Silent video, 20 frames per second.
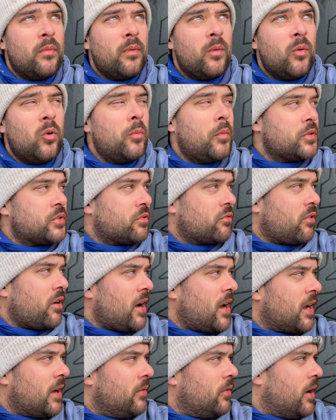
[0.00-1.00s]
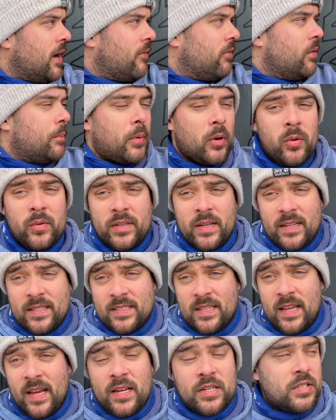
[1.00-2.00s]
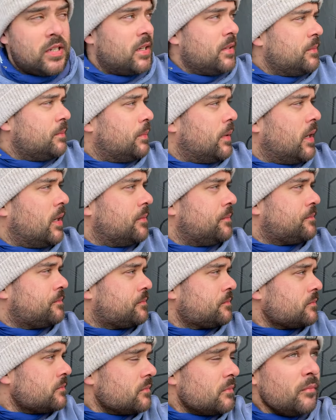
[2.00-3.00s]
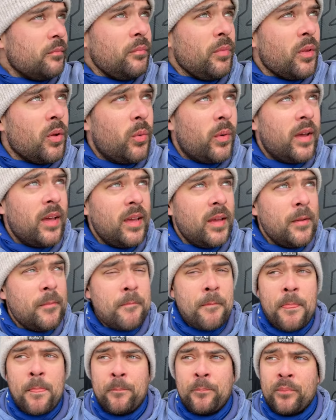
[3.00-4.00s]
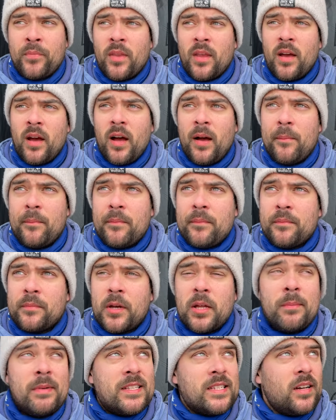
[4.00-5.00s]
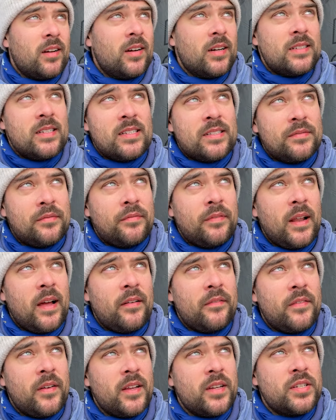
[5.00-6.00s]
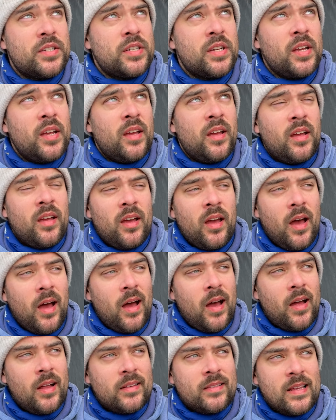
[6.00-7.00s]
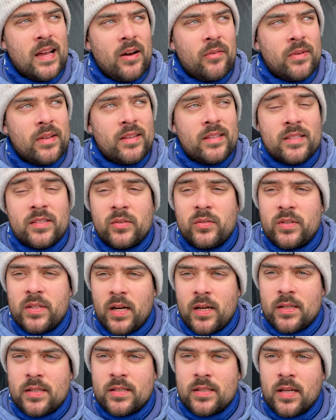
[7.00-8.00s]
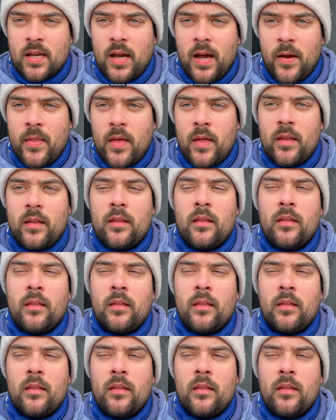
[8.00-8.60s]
Almost regretting I'm not having a boat day today, actually, but we're here. Going to be targeting some flatfish down into dusk, and then